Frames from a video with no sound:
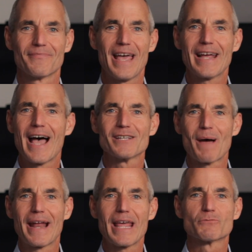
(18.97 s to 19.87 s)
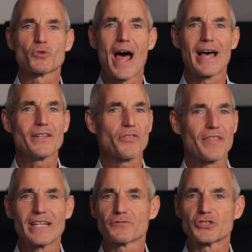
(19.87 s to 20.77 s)
Hey guys, my name's Ron.
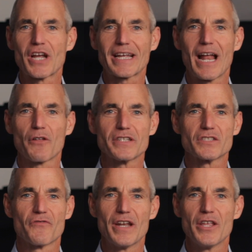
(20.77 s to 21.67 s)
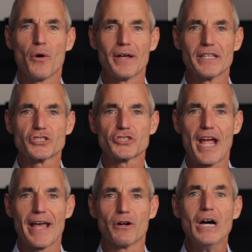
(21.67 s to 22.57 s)
Thanks for checking out this video on this
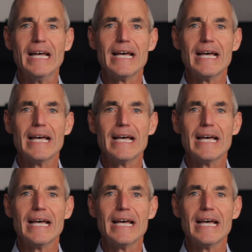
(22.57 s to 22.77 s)
channel.